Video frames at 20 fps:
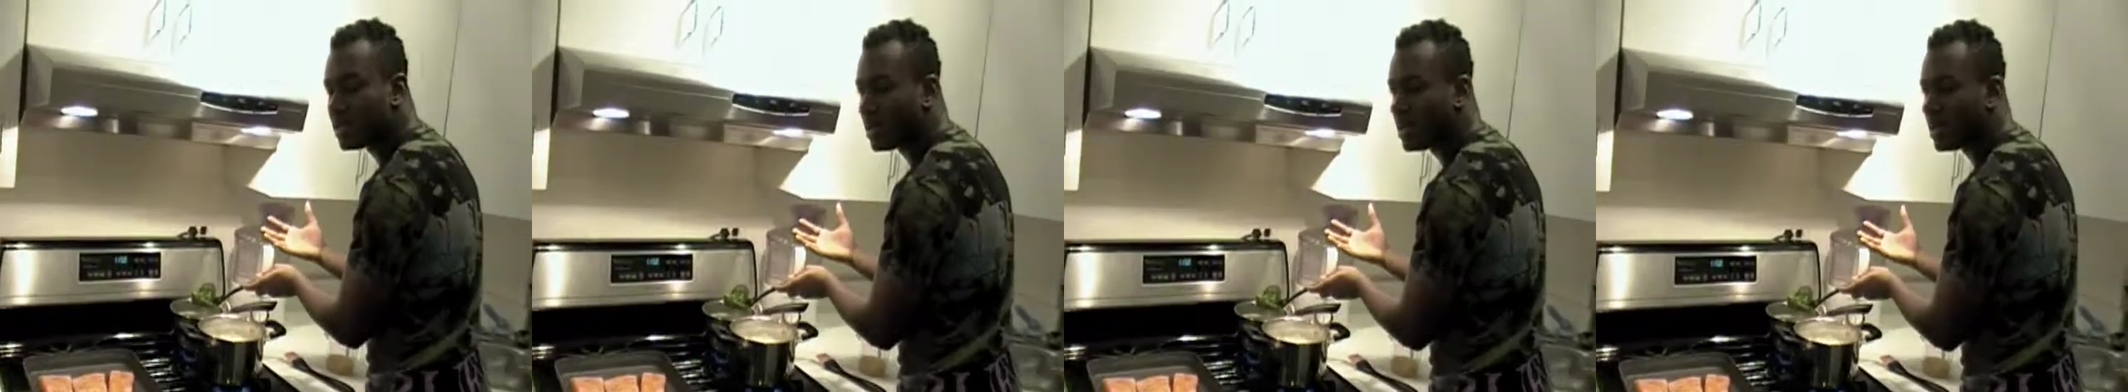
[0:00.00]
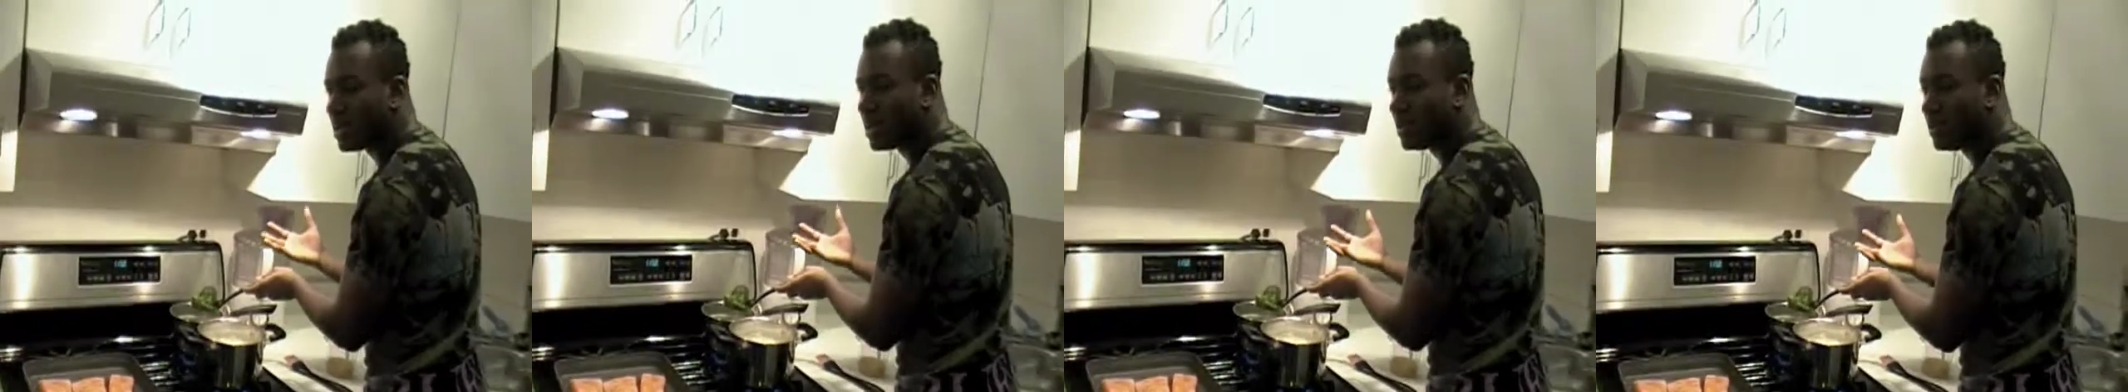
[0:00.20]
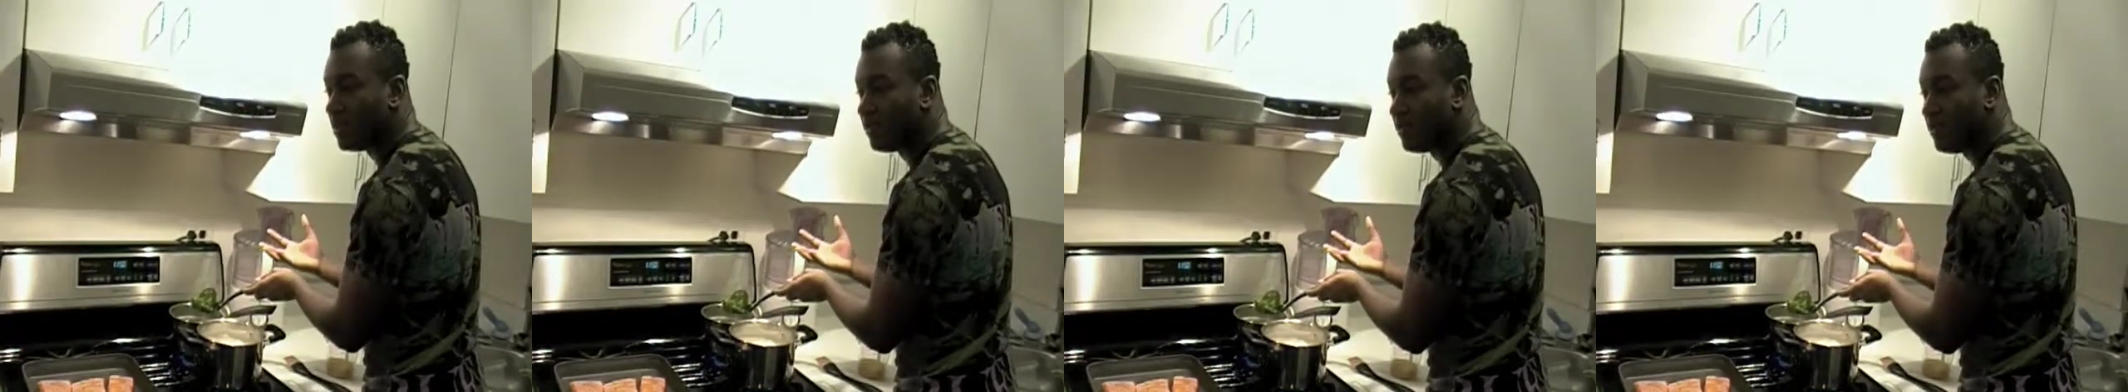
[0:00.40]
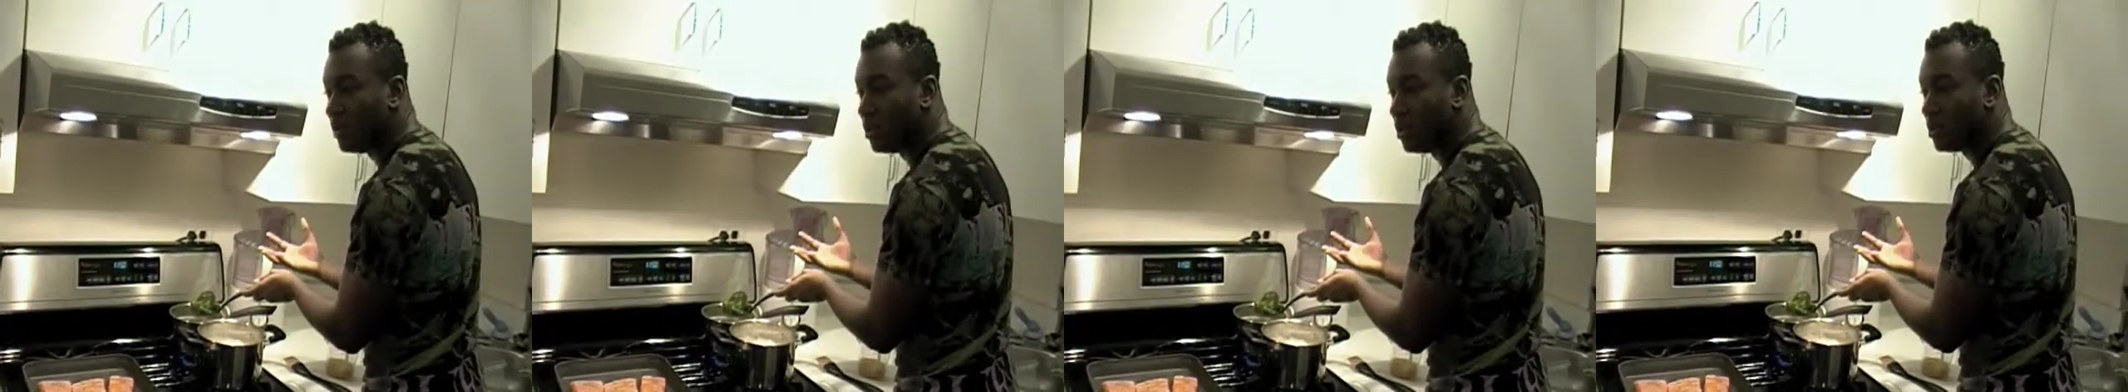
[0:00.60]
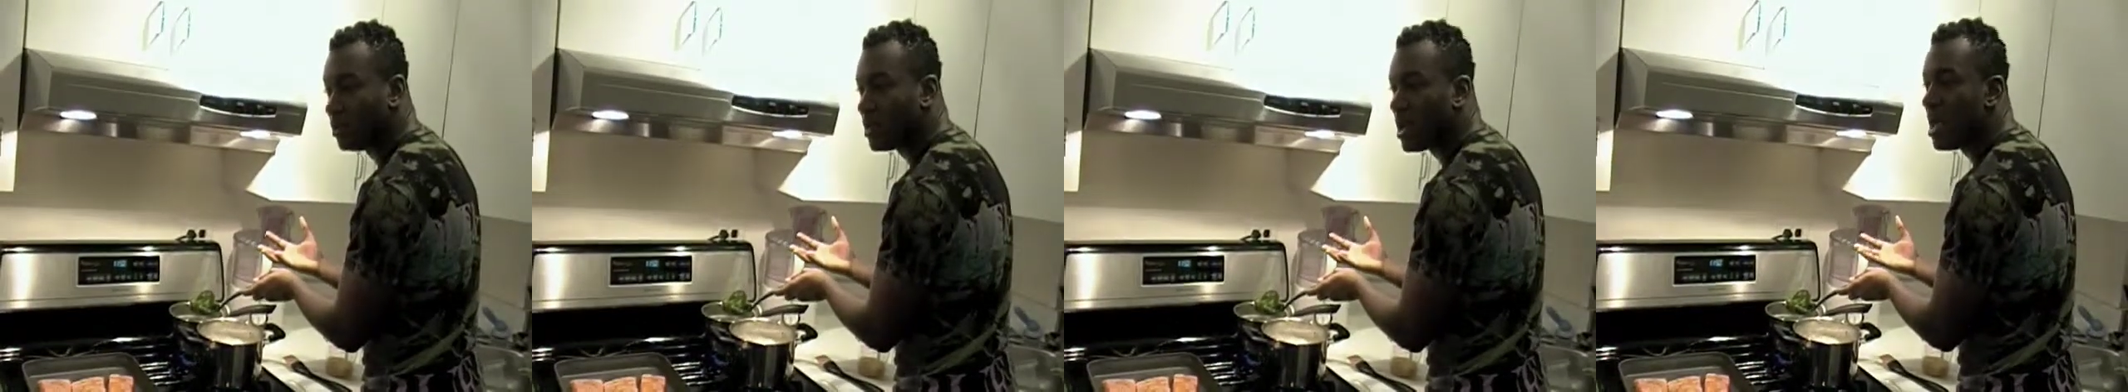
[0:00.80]
that are in the
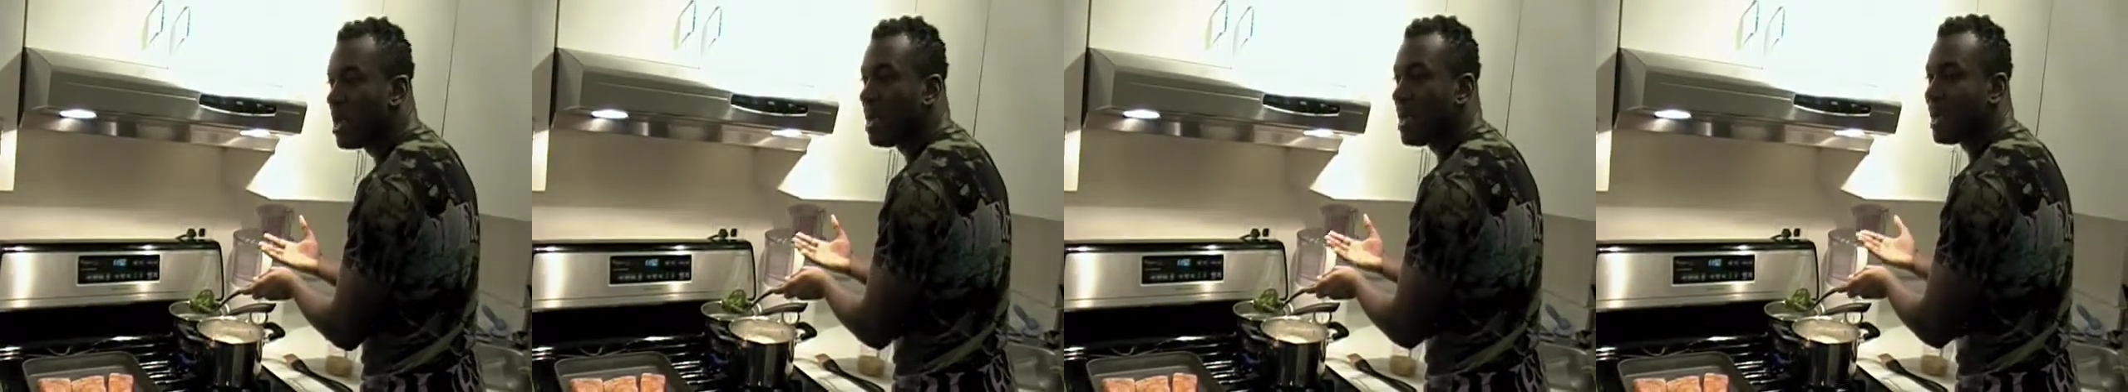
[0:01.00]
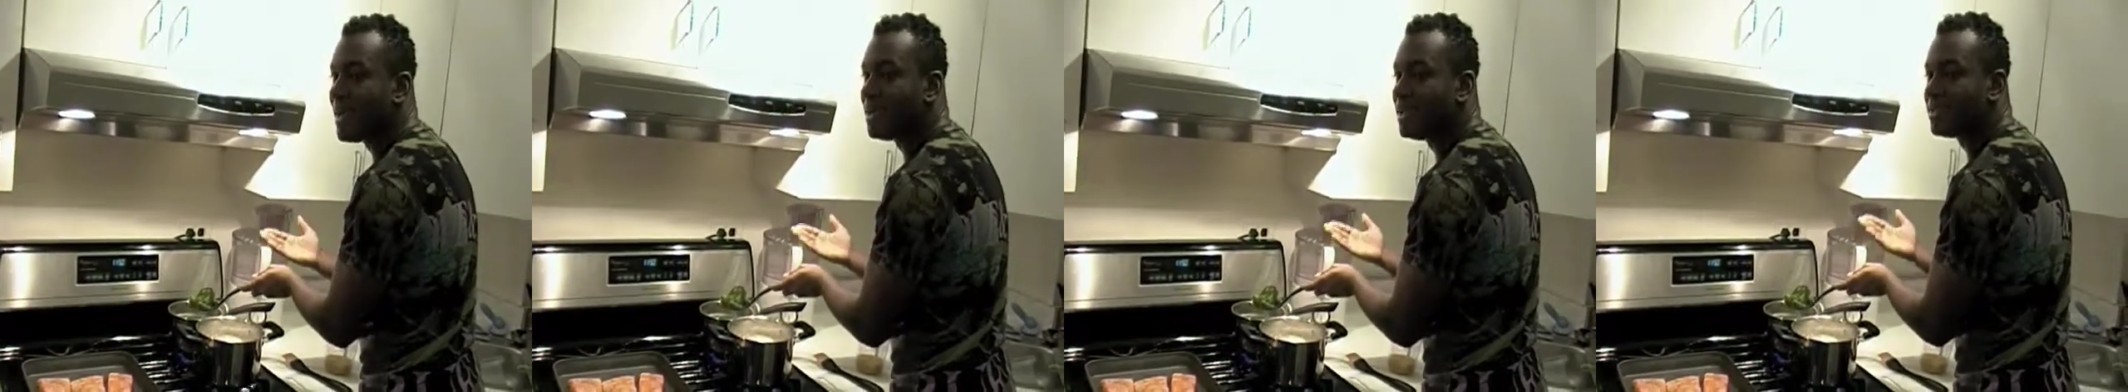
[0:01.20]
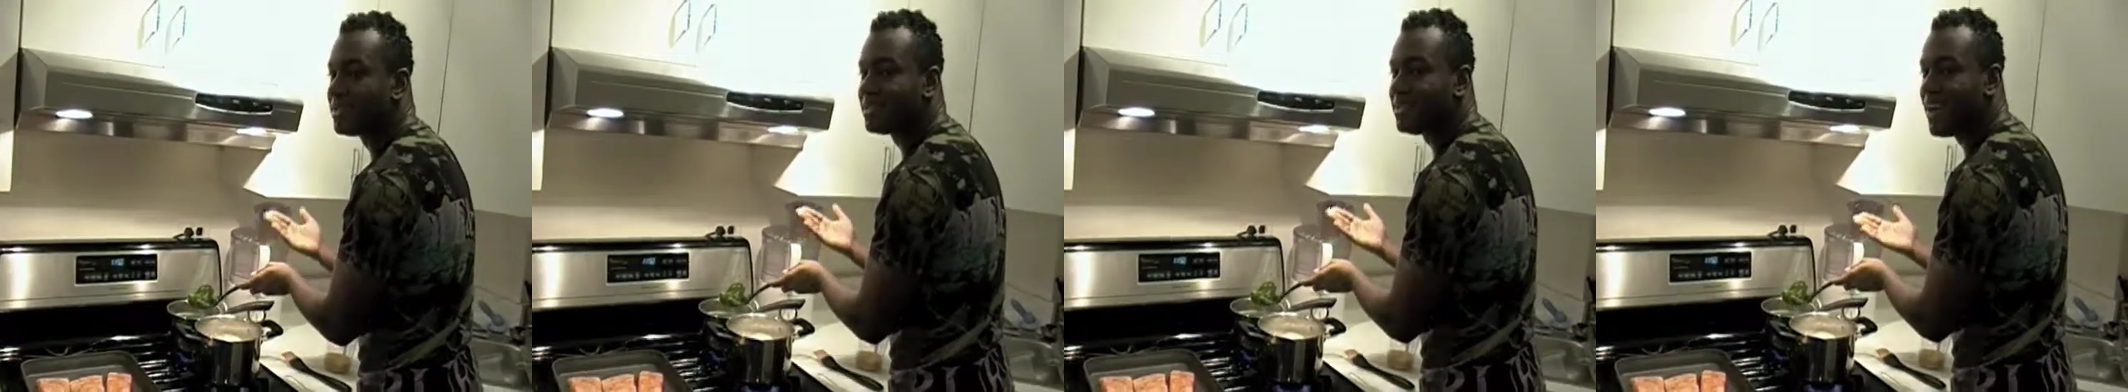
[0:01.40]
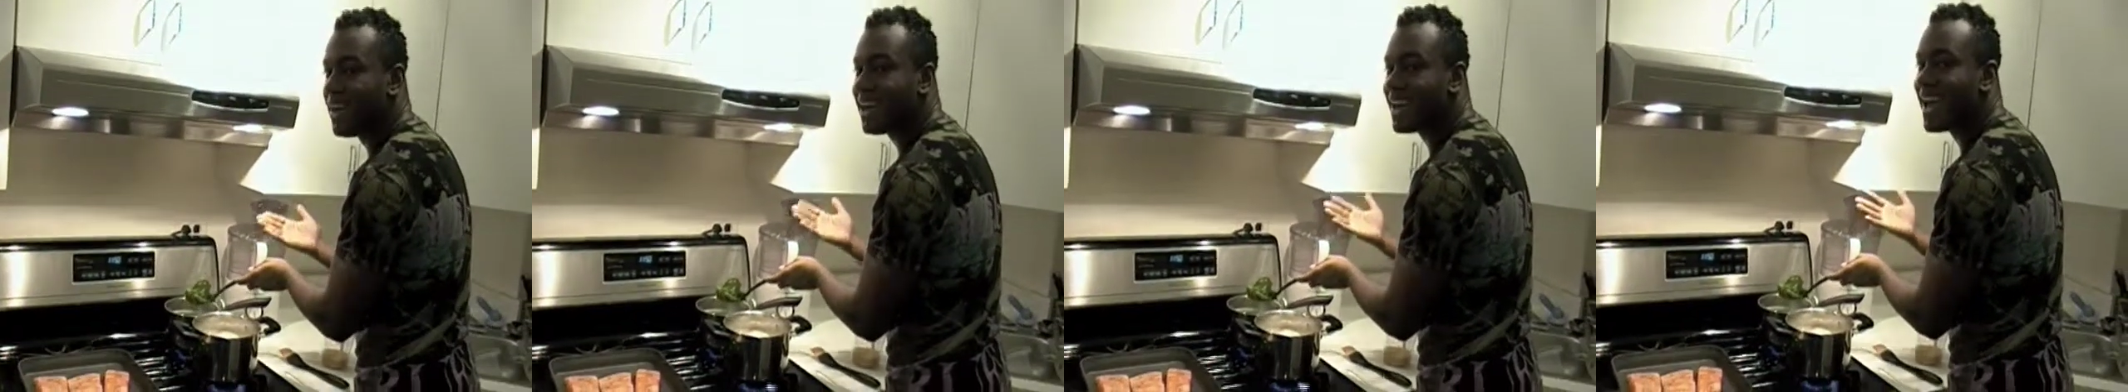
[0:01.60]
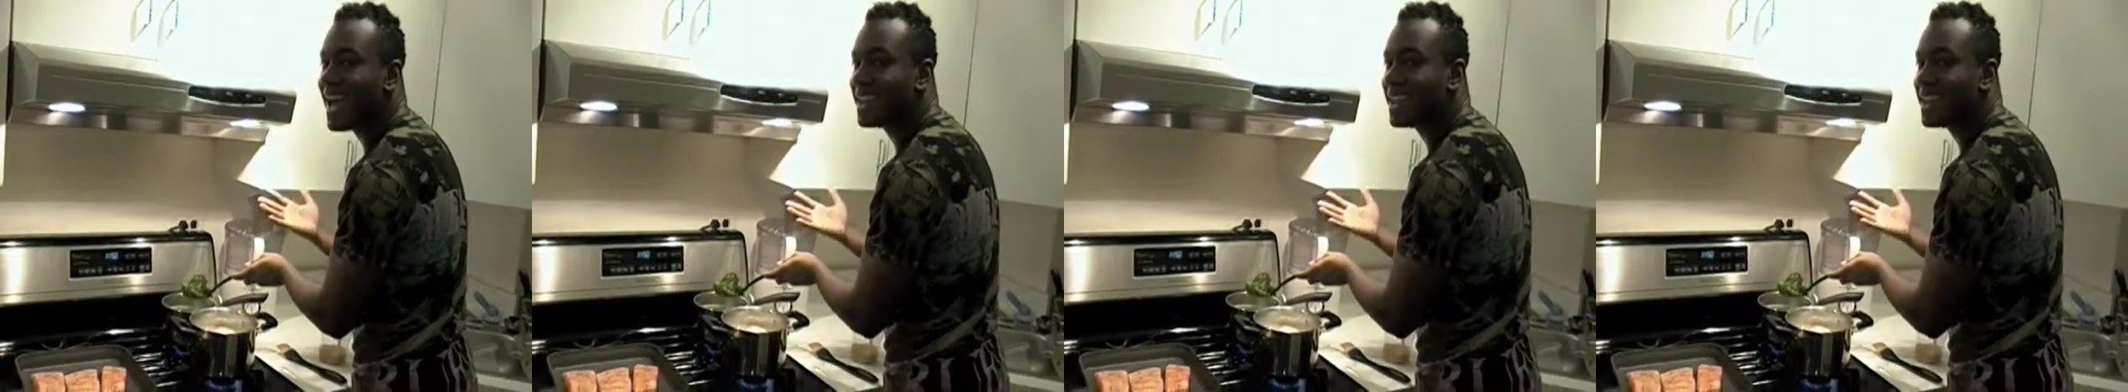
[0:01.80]
food, and it's not